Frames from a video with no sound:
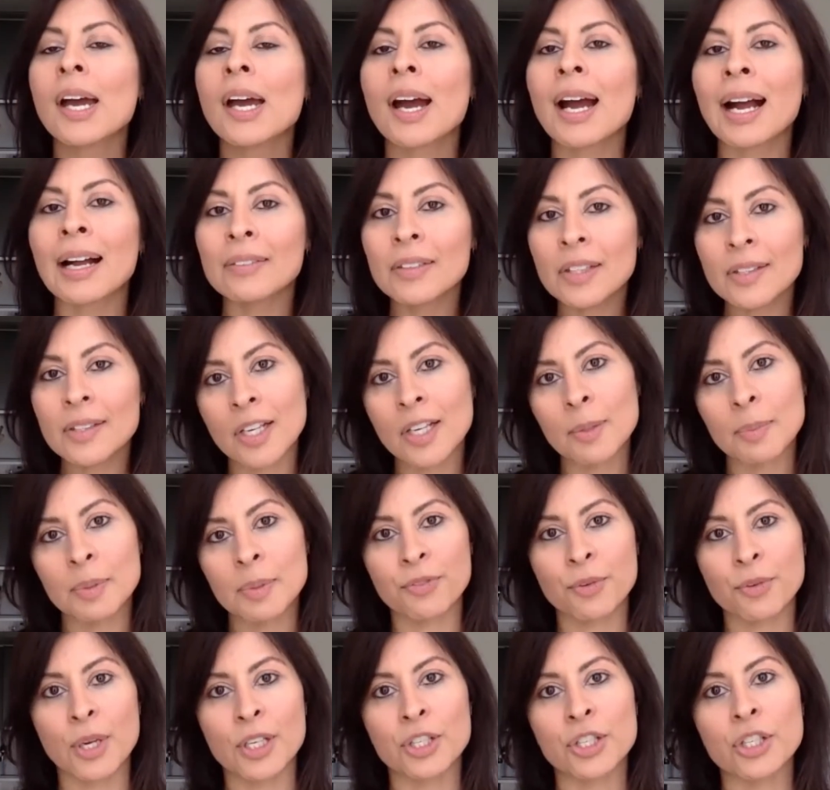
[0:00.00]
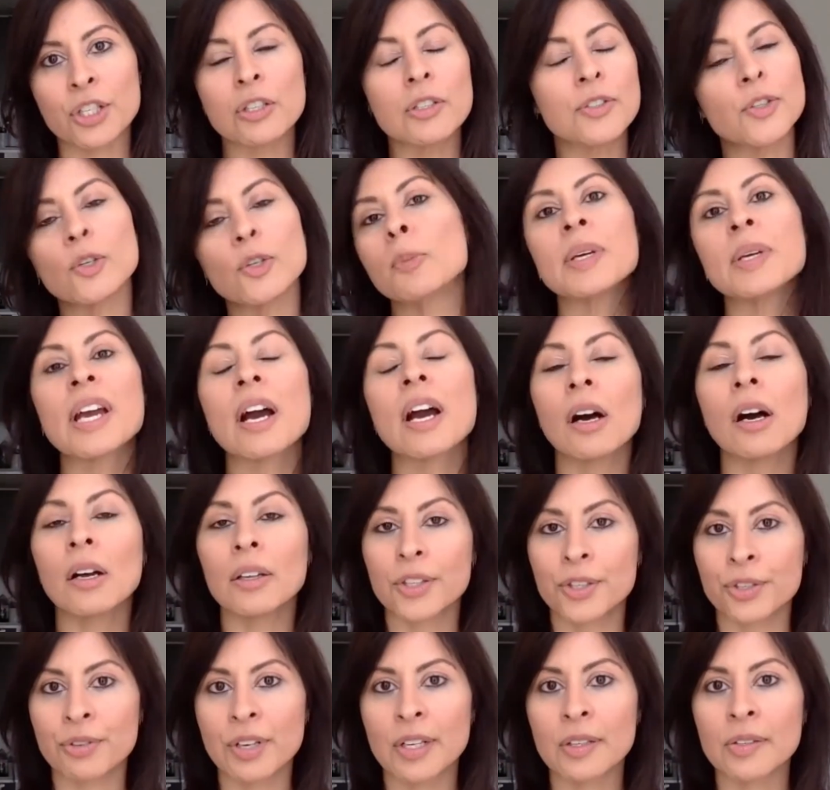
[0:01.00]
and the types of questions you'll be
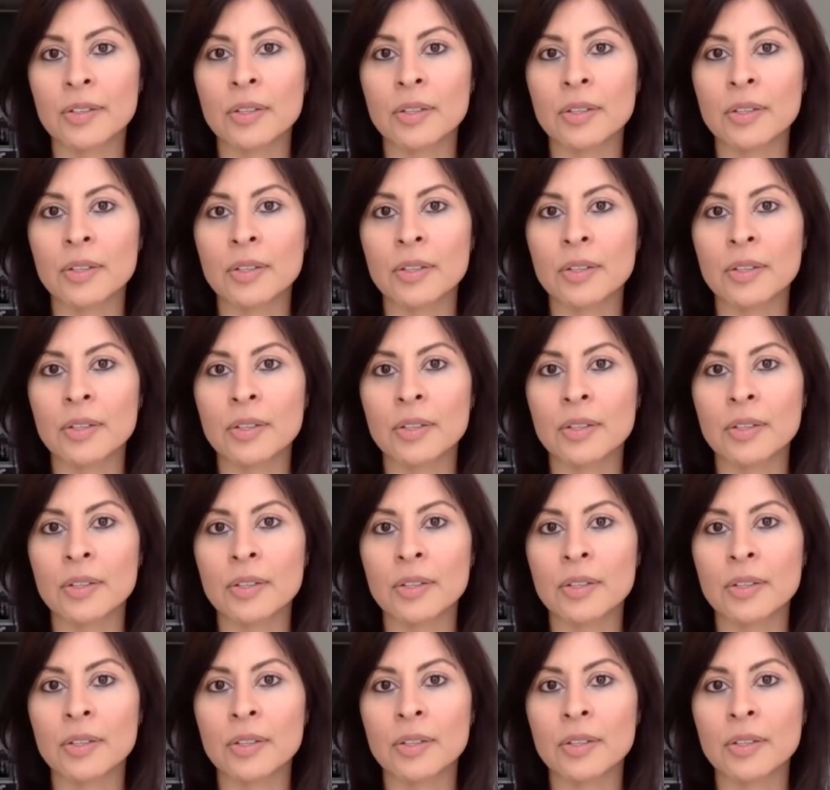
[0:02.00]
answering.